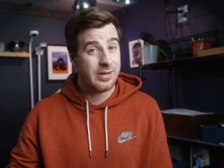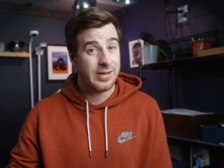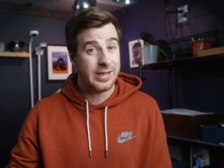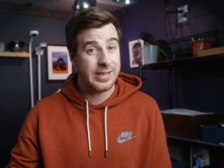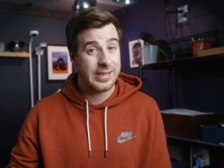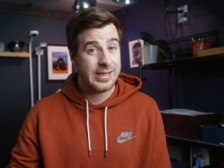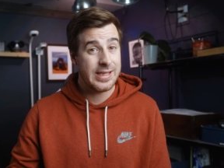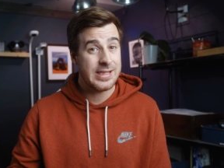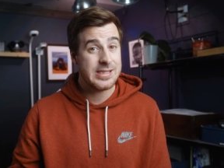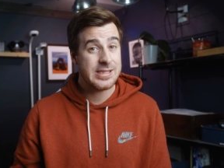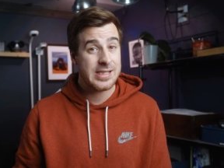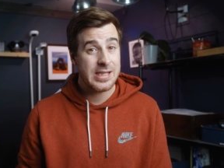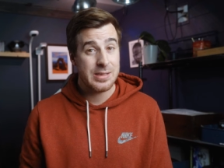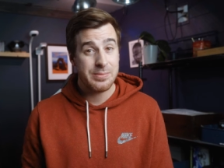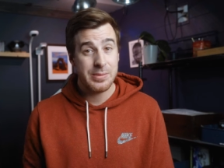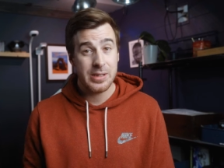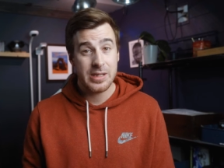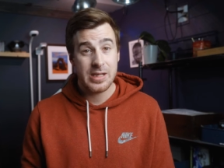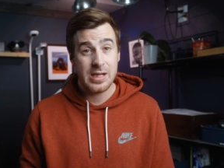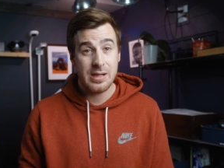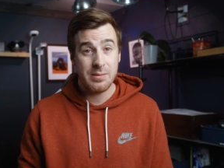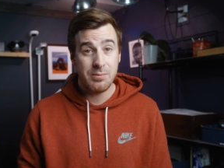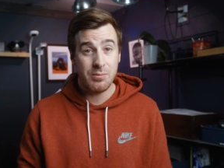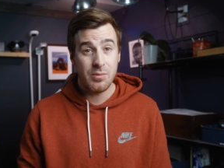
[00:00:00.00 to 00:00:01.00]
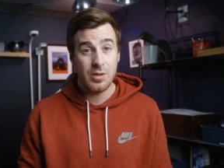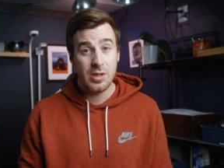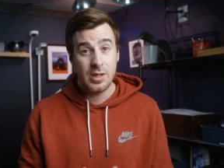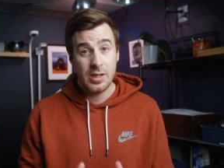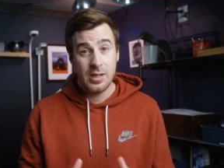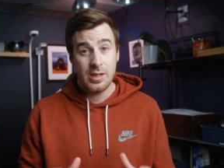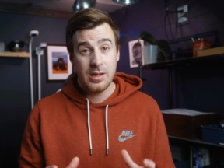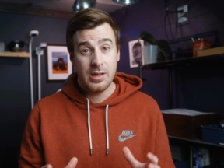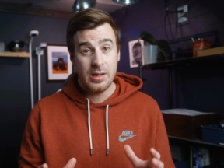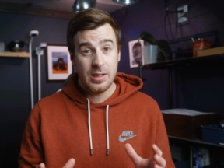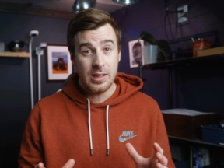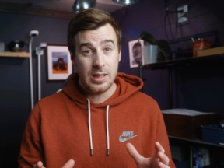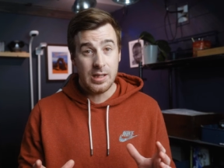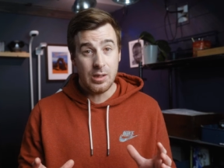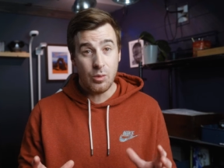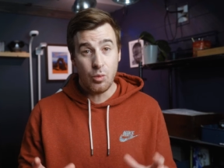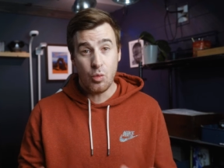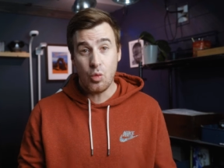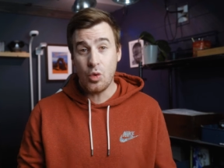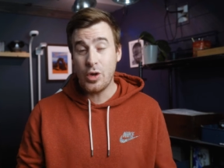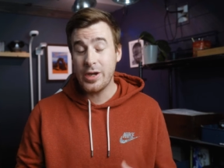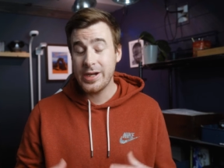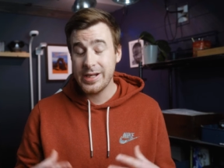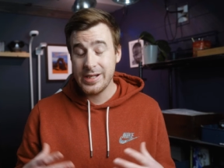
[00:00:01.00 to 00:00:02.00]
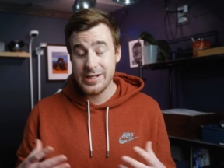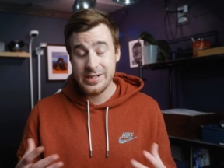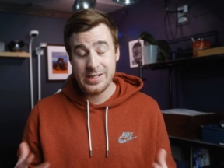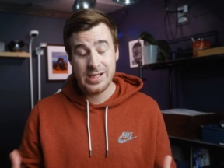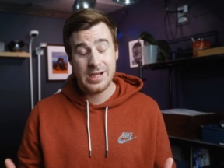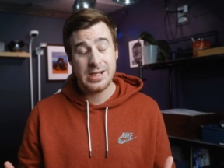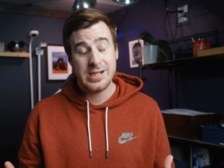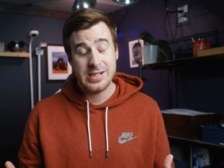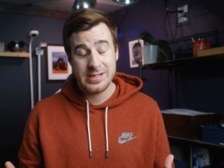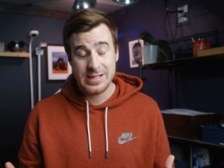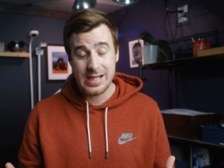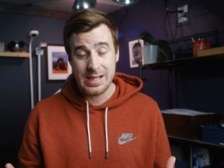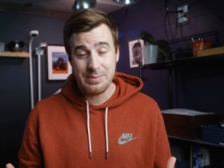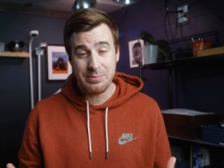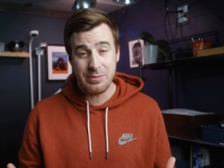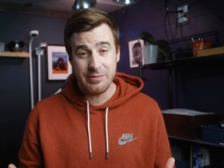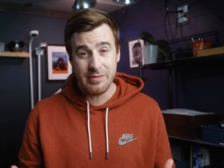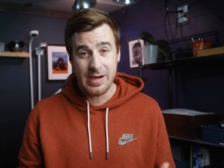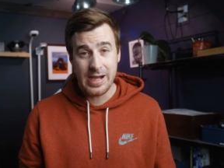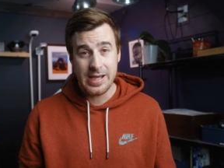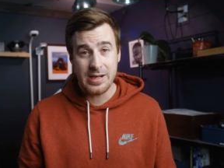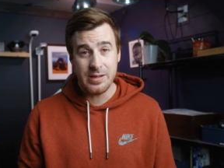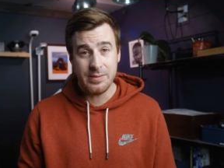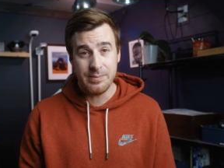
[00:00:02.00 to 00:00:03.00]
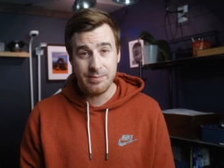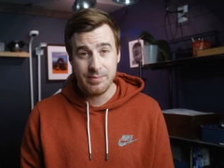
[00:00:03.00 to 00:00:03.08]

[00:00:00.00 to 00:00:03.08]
the kits can become uh, one and done type of item.